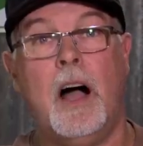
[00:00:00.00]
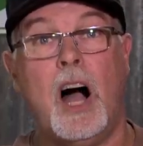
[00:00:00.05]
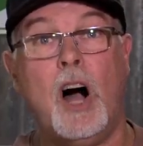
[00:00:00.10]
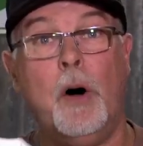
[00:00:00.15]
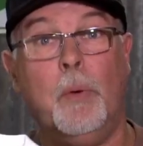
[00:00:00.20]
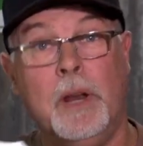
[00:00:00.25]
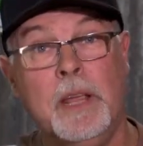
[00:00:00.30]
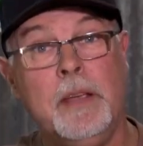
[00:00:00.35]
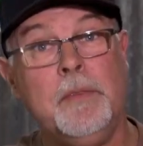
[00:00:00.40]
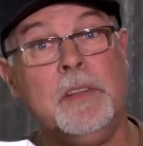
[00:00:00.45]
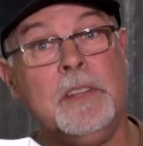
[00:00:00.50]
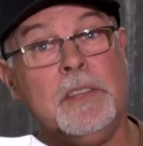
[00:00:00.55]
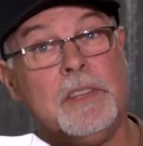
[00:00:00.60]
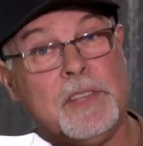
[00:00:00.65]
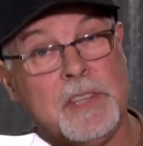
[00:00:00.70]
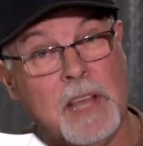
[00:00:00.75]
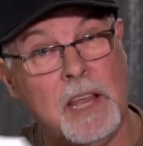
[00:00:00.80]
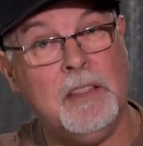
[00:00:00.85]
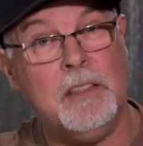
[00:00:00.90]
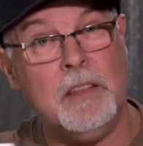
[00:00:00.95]
I will even
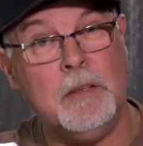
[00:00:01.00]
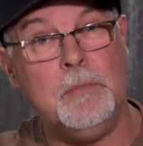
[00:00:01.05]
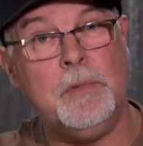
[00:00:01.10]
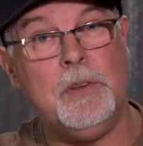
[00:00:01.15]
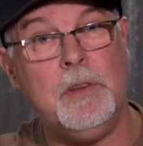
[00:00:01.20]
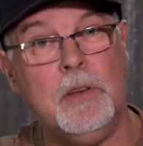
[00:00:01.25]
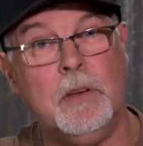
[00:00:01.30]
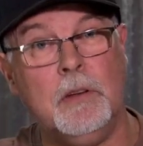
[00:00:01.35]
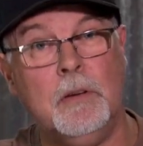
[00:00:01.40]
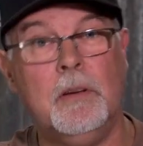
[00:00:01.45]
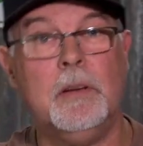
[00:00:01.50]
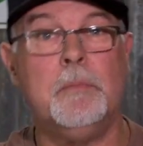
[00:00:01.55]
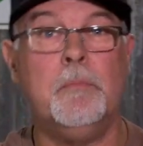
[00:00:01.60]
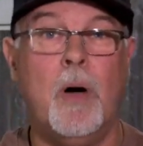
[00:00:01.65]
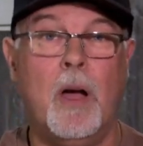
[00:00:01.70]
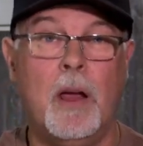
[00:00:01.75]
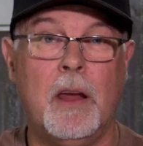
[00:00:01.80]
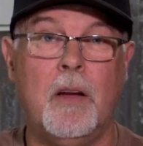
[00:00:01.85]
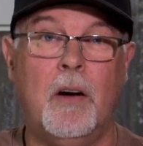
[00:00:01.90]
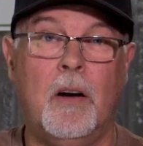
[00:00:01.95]
send them to you at
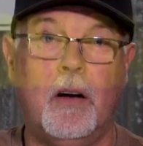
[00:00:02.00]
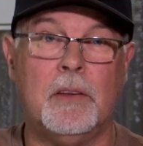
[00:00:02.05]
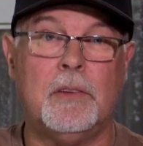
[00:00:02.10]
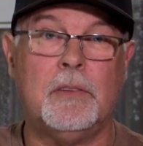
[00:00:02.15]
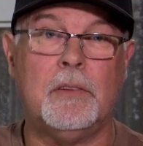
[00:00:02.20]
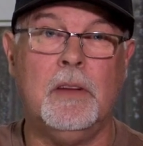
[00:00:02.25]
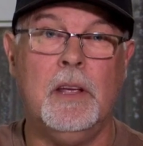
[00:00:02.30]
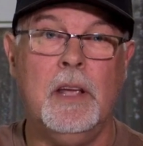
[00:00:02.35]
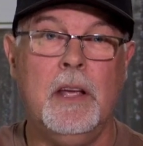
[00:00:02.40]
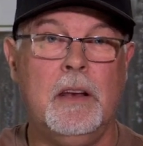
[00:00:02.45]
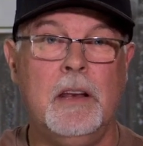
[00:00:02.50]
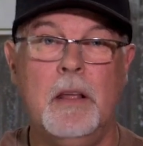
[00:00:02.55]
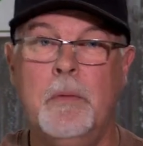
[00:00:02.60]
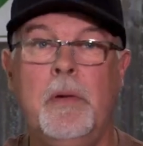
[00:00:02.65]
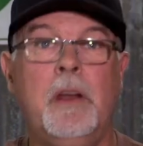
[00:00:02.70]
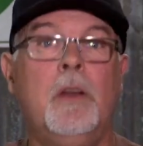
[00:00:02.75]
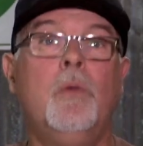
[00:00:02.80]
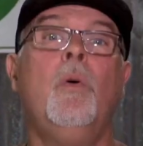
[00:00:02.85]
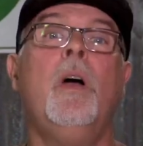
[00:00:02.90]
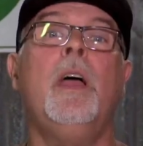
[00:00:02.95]
my cost, no
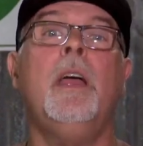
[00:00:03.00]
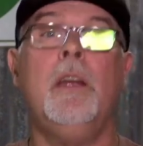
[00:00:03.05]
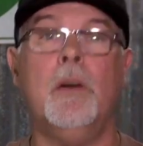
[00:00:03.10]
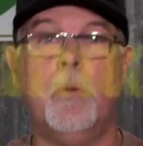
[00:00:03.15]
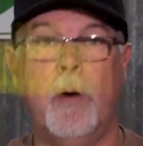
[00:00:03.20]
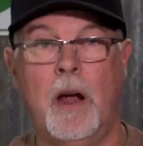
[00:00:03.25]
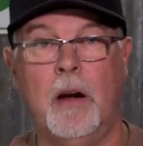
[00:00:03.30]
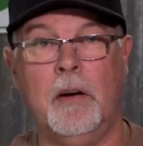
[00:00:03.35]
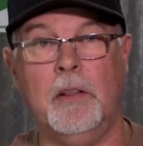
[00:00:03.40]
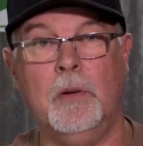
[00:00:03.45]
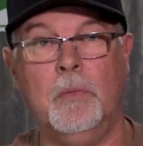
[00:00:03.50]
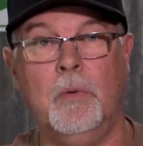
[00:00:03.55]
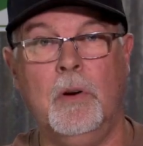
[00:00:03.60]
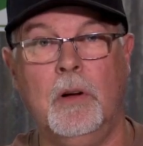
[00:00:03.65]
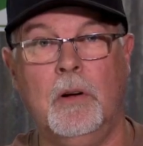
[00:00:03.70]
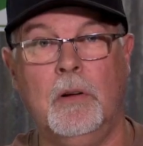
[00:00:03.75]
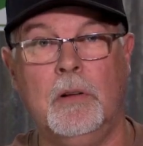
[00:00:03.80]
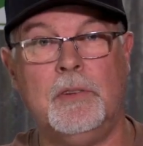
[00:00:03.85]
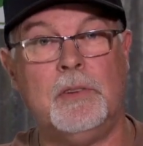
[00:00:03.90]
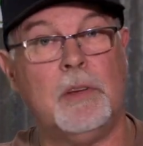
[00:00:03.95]
matter where you are in the
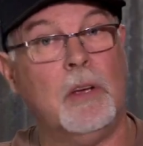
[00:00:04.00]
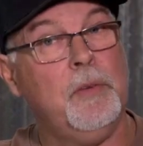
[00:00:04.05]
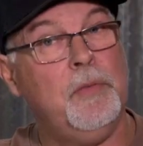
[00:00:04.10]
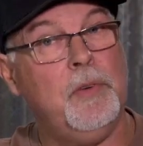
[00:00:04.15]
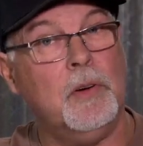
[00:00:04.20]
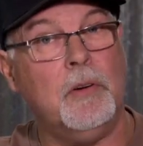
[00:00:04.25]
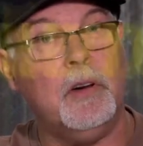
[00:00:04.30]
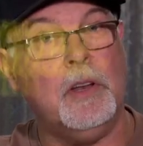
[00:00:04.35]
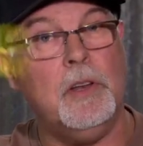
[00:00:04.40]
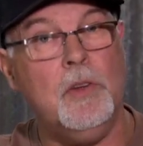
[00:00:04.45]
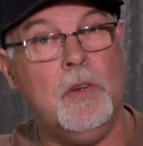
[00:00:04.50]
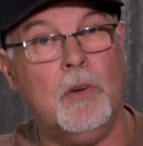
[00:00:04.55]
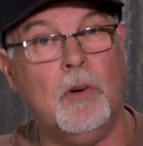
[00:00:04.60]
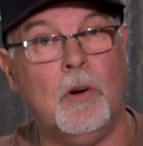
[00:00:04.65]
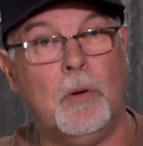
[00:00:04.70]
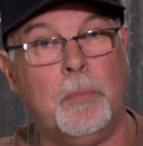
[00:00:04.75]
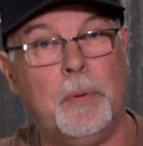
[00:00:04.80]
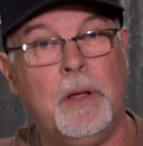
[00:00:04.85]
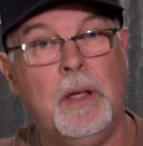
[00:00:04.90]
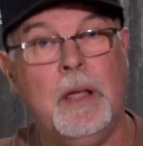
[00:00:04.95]
world. So if you're in
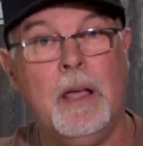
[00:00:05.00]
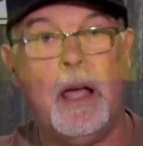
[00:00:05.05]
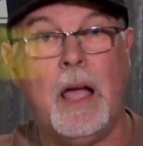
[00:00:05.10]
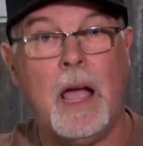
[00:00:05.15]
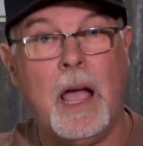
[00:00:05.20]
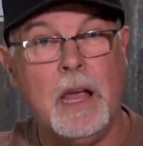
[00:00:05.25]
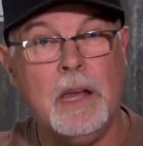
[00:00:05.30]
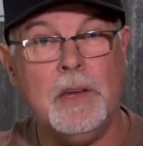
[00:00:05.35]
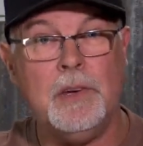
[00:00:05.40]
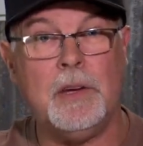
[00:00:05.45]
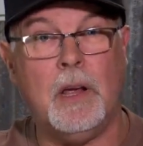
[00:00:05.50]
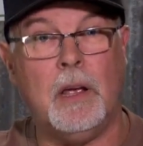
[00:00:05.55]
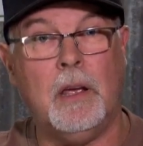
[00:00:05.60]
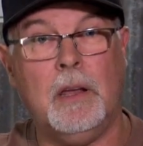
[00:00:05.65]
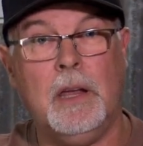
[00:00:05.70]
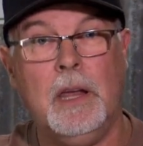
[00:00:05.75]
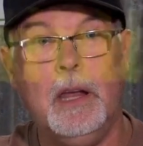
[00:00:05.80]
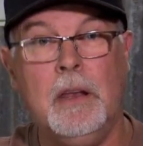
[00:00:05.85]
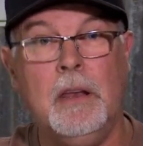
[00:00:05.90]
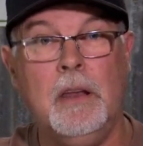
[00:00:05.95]
Europe, Asia,
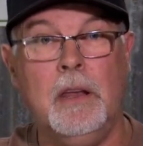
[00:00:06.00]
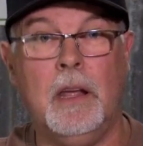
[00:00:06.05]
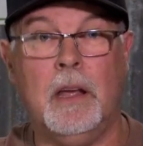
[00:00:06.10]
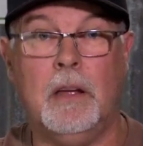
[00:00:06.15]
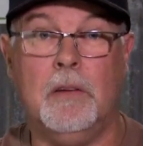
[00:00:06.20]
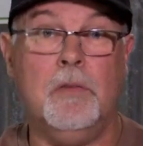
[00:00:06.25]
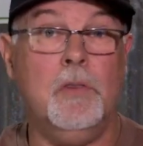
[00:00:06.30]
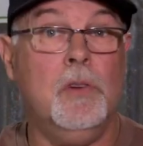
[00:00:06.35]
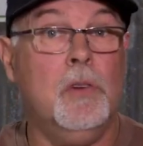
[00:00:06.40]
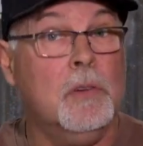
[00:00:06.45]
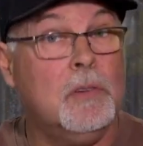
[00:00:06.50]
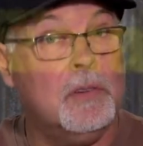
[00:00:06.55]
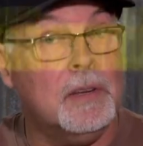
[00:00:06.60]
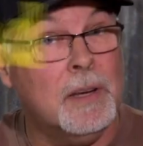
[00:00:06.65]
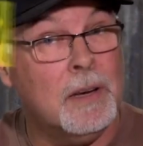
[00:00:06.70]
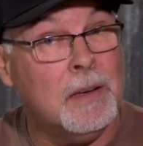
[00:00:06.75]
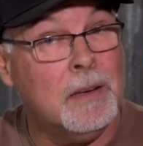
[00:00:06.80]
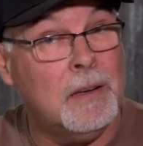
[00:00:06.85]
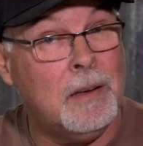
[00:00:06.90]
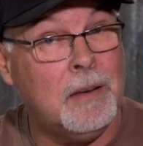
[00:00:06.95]
India, New
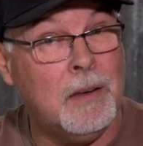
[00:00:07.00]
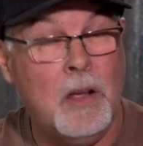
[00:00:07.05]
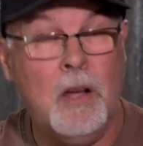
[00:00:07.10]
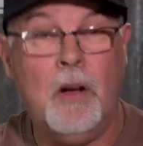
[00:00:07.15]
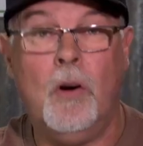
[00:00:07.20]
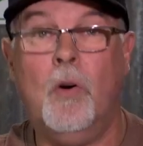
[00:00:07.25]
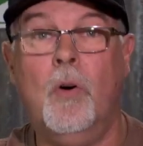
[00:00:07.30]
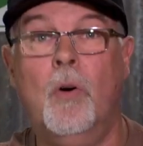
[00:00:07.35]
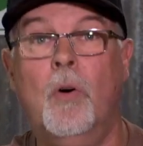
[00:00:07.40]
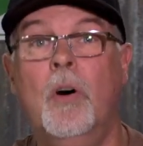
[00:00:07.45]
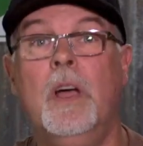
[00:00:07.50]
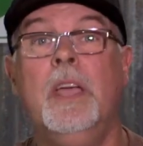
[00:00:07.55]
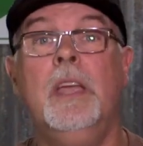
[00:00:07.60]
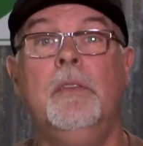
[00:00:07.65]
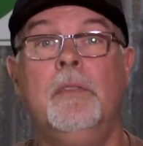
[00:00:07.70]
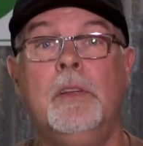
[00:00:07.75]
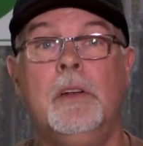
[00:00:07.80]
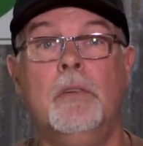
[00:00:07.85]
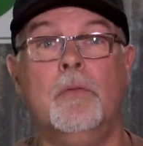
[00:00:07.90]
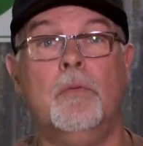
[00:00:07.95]
Zealand, or
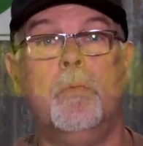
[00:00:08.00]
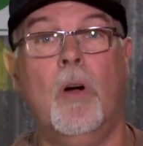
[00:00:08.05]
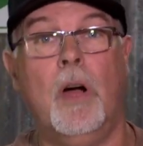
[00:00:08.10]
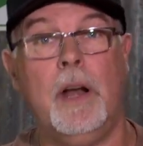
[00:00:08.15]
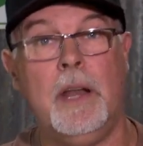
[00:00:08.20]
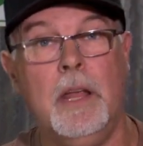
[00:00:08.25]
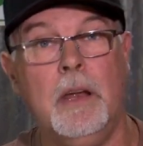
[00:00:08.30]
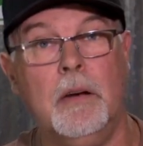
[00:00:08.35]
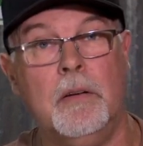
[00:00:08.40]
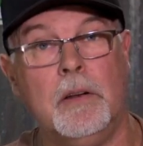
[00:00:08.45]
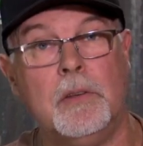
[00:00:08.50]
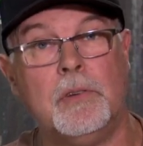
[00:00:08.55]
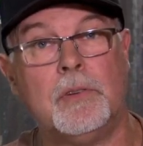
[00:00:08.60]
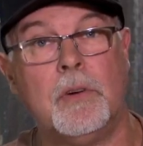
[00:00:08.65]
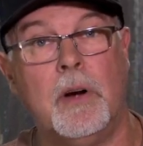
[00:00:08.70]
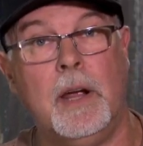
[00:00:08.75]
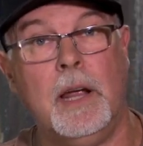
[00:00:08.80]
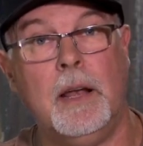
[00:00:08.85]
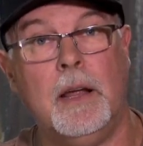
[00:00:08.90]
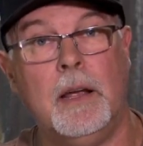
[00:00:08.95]
even right here in
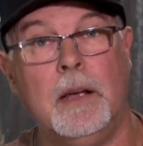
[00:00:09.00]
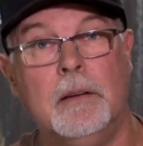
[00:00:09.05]
Australia.